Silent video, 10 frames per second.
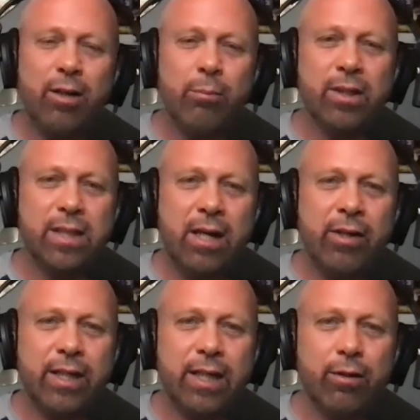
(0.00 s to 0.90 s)
of
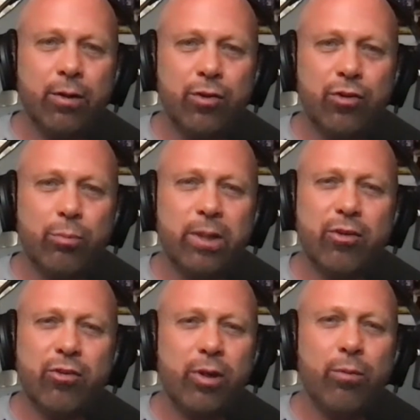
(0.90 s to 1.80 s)
mentality that hurts us
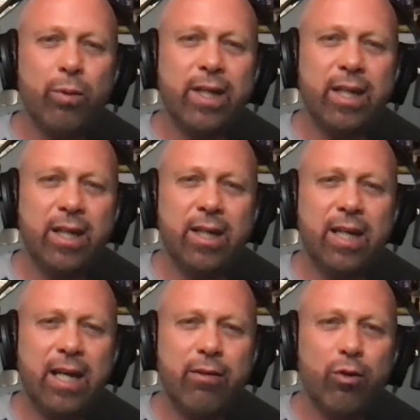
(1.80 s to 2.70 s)
because then we can't
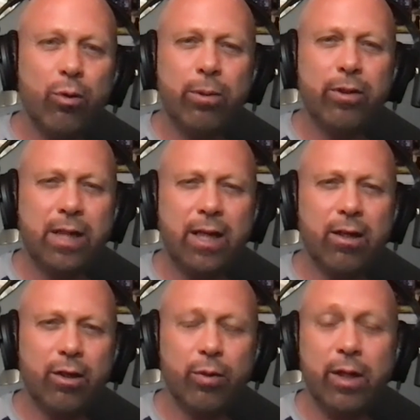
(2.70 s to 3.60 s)
have open
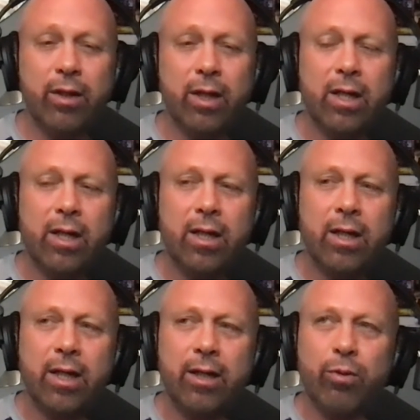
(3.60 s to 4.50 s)
dialogue and
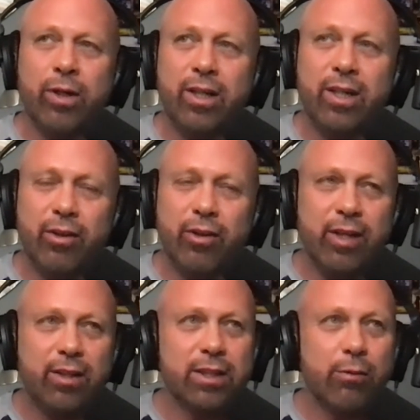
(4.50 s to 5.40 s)
and one of the other
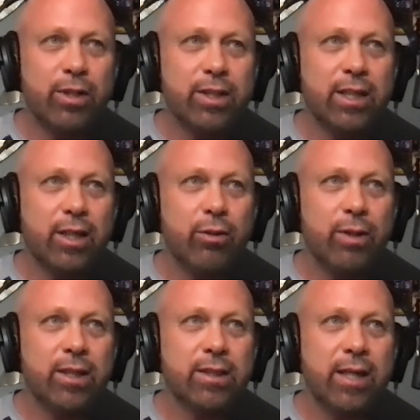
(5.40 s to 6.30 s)
things i want to tell you
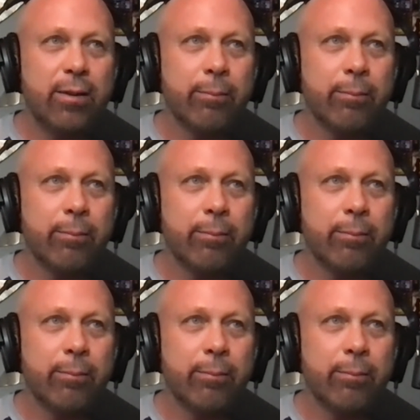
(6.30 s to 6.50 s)
is that